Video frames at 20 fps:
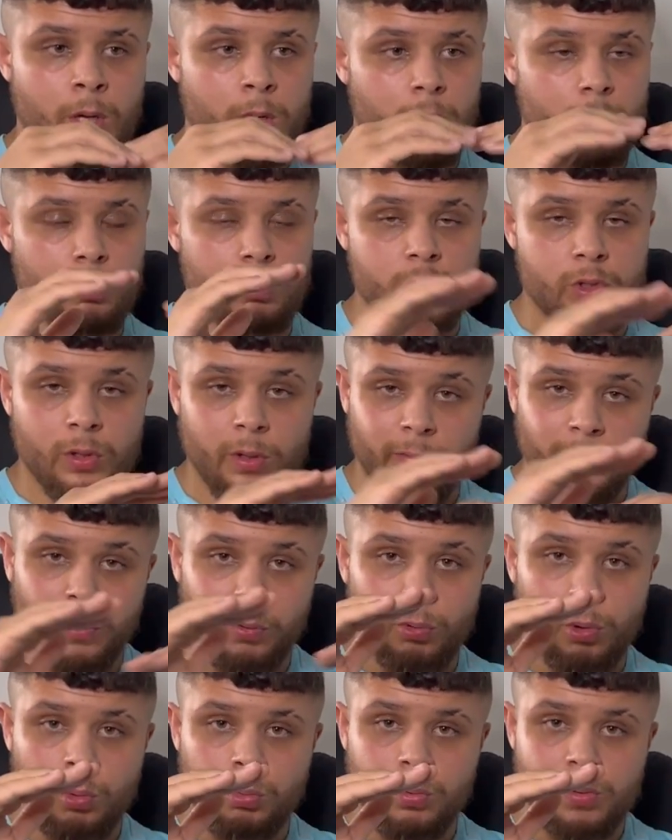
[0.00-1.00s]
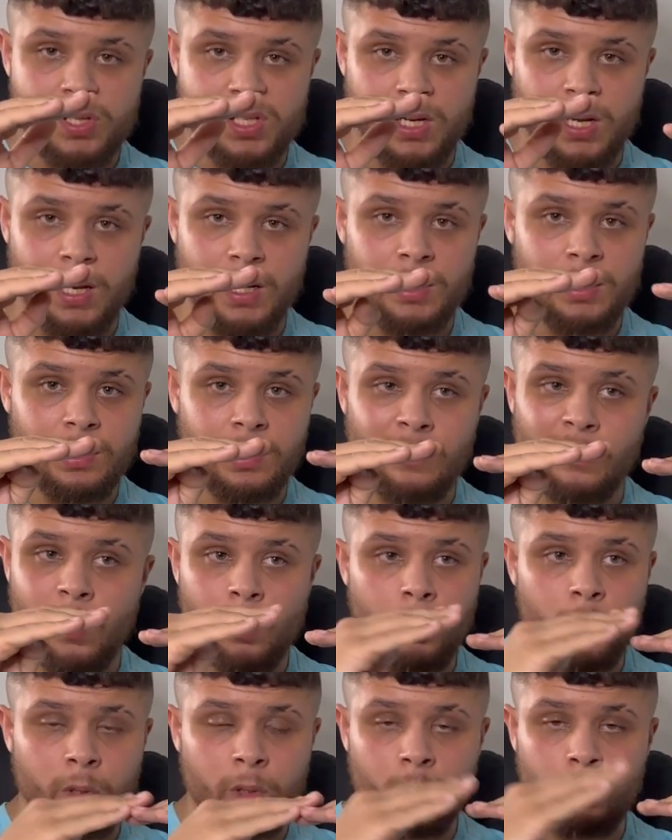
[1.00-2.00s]
There's nothing wrong with starting at level
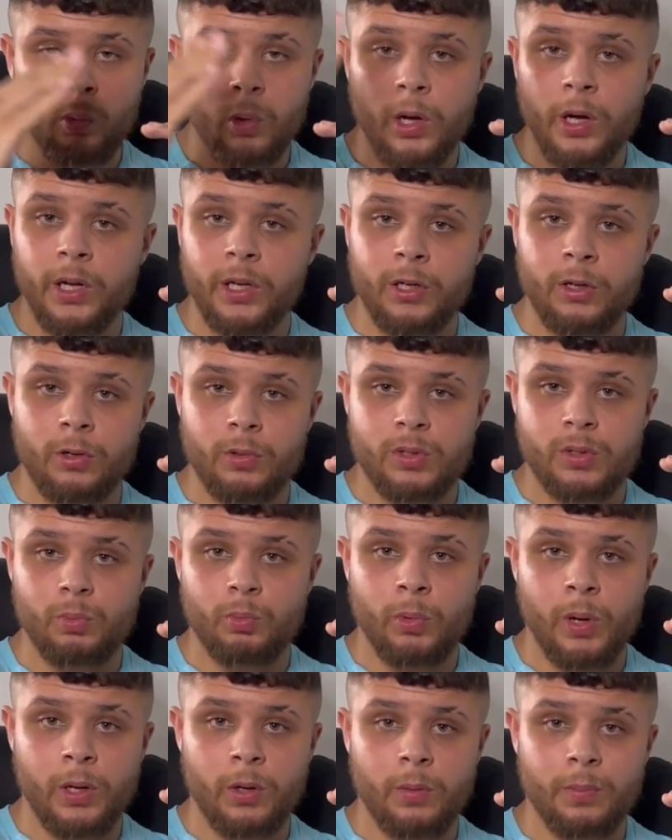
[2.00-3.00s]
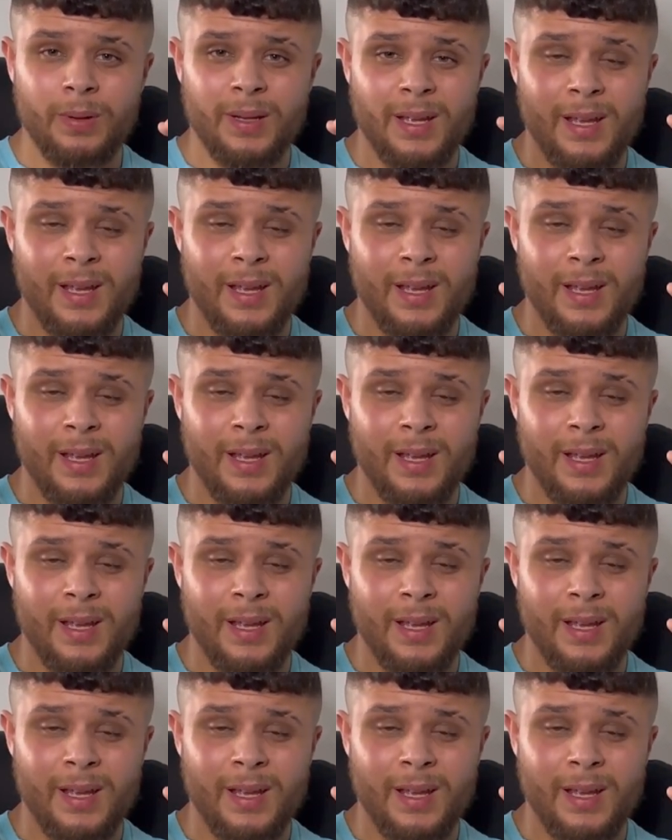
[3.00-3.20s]
1 and working your way up.